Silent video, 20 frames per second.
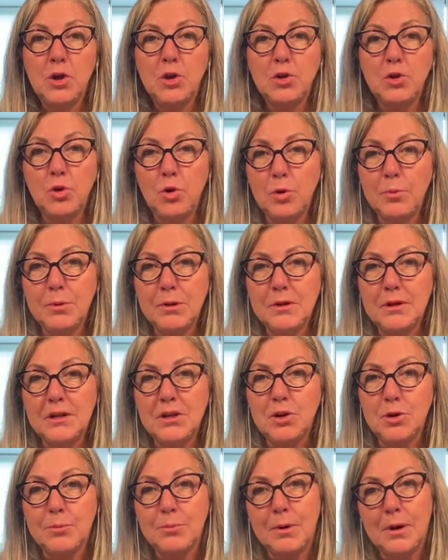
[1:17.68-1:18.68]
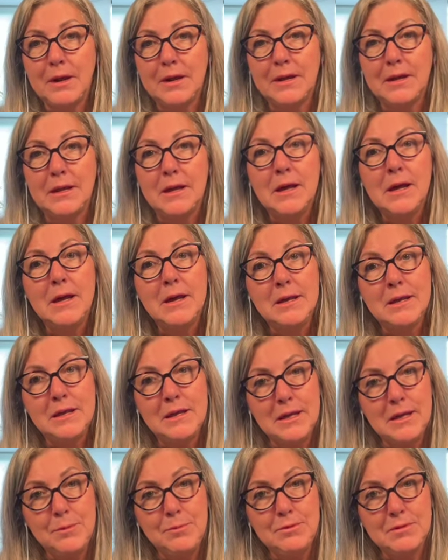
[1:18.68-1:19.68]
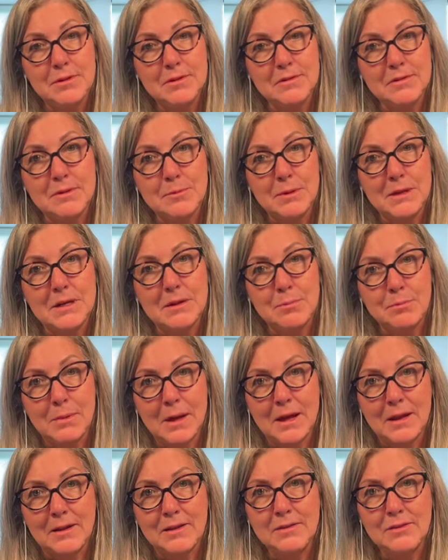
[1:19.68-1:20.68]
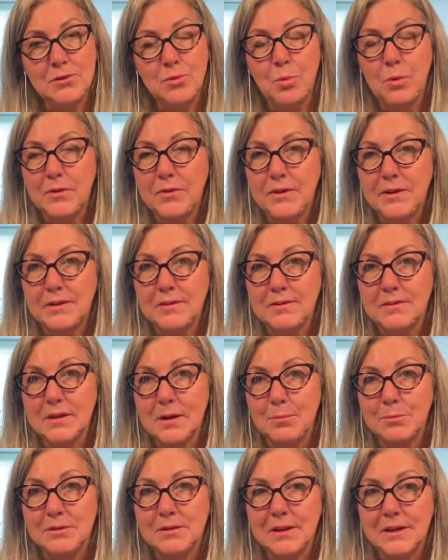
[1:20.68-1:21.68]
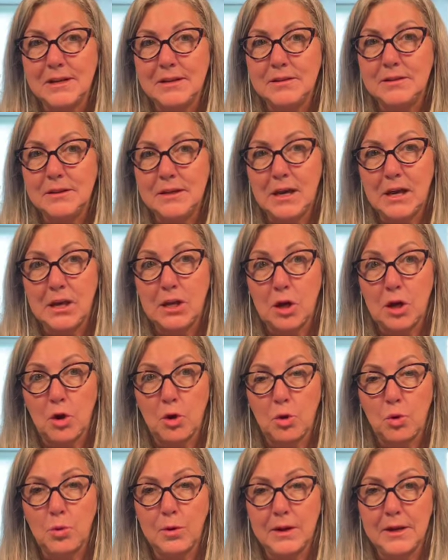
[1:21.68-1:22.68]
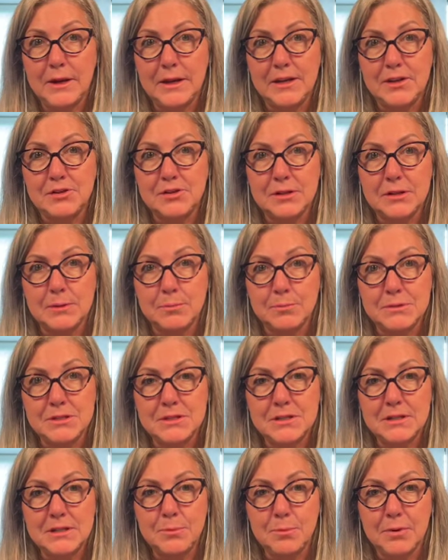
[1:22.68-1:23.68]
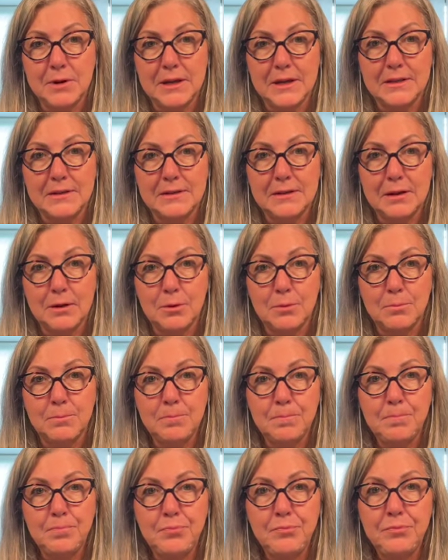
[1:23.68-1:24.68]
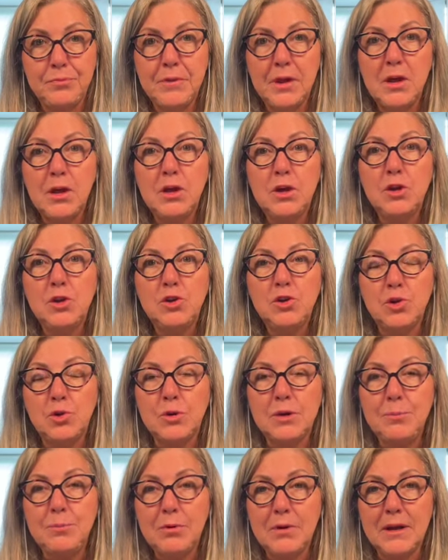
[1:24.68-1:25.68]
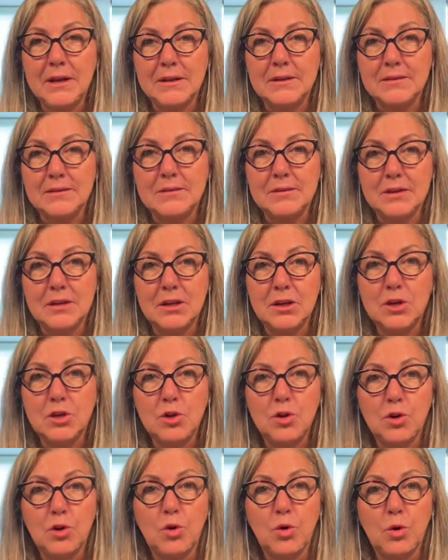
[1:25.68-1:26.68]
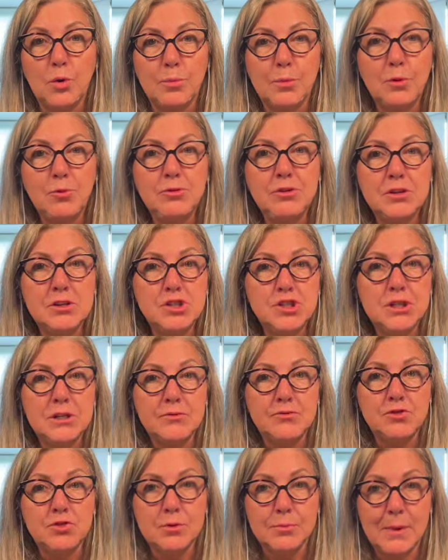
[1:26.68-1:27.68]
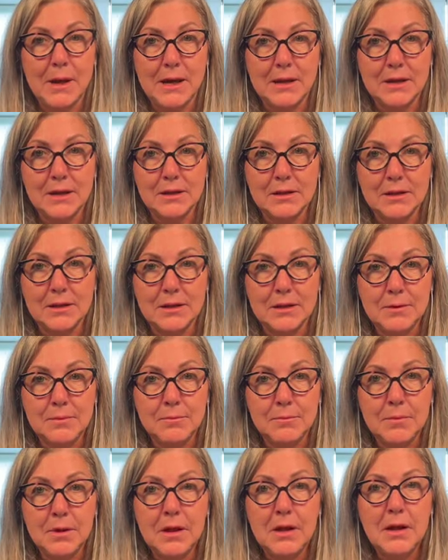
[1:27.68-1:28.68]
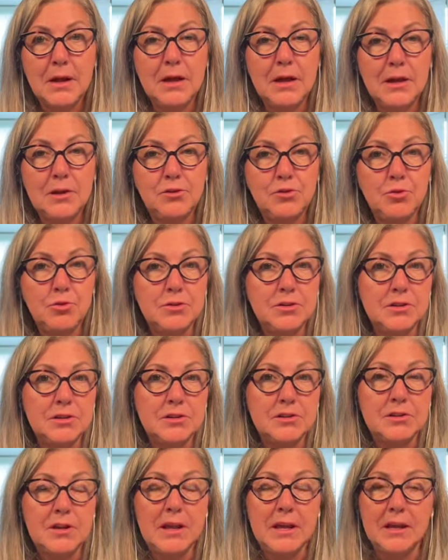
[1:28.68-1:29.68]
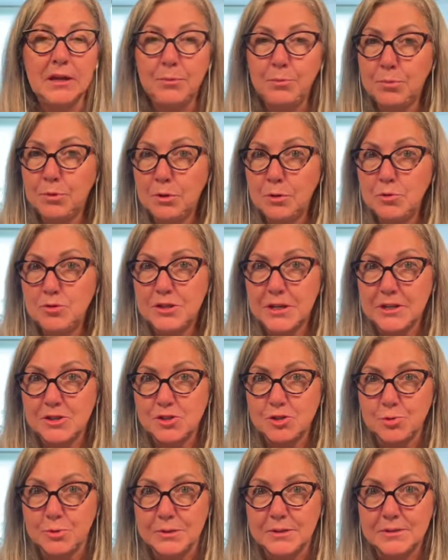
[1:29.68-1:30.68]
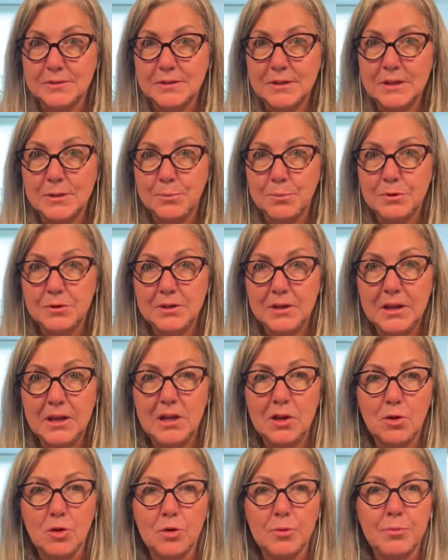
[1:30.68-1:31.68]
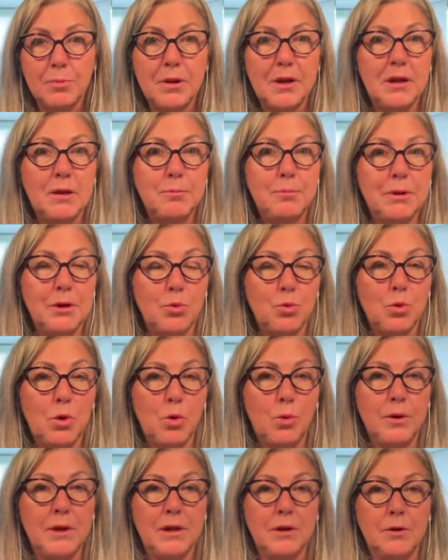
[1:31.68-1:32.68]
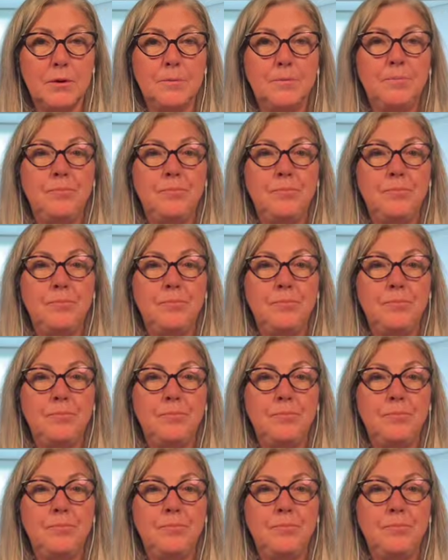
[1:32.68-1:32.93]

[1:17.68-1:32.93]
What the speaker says: Normally, your body keeps histamine in balance with enzymes like DAO and HNMT to break it down. During pregnancy, your hormones shift dramatically. Estrogen and progesterone, in particular, play a big role here.